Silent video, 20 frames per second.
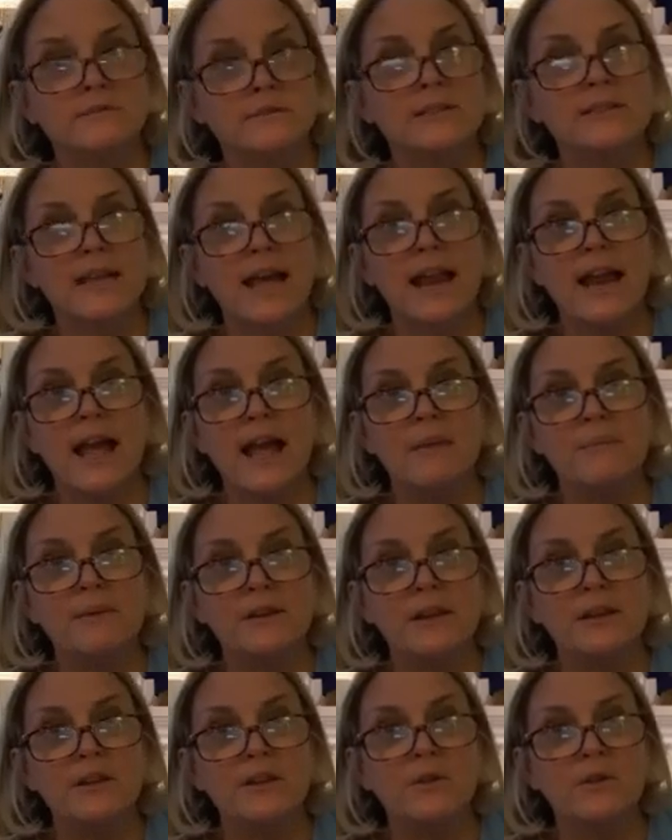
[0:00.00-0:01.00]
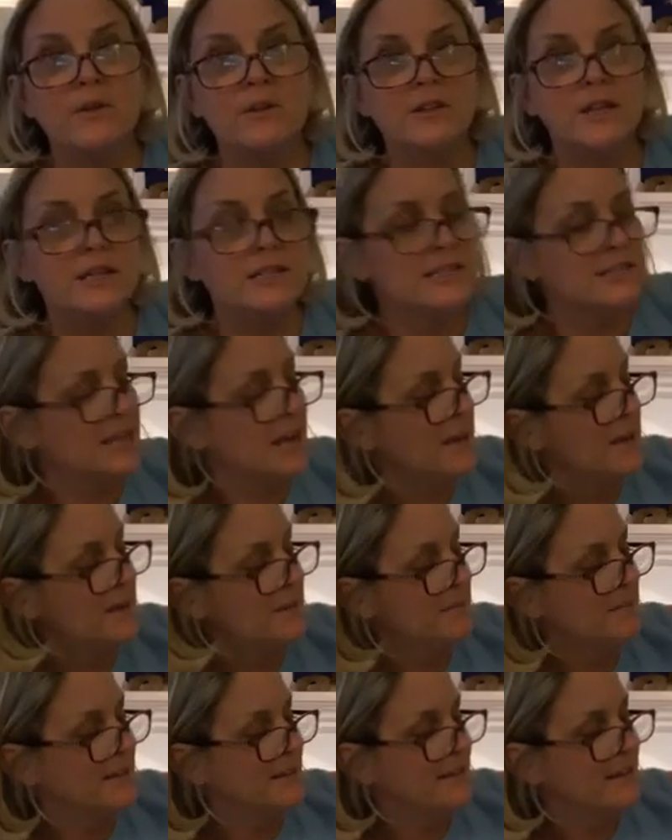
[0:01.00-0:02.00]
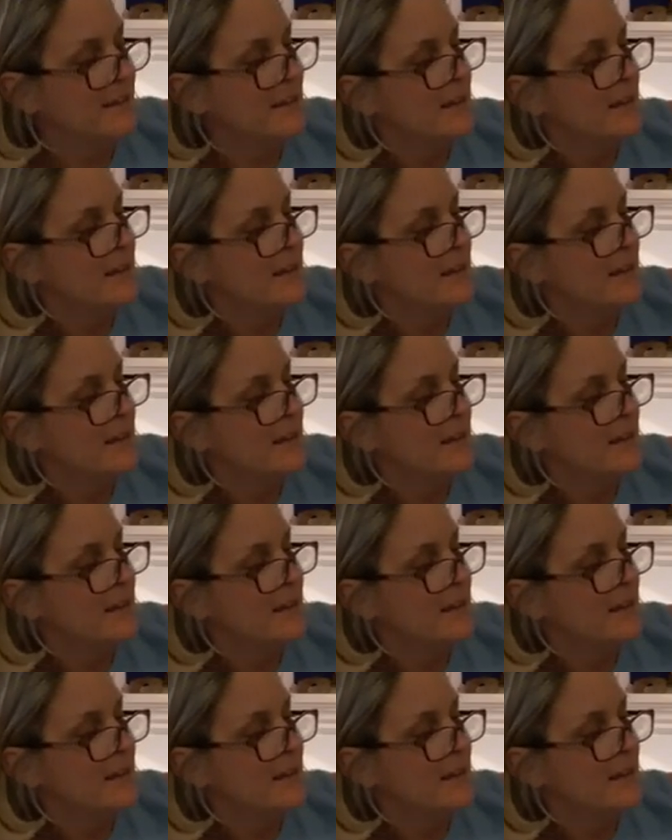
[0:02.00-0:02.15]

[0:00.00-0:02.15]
Does that happen at your lunchtime?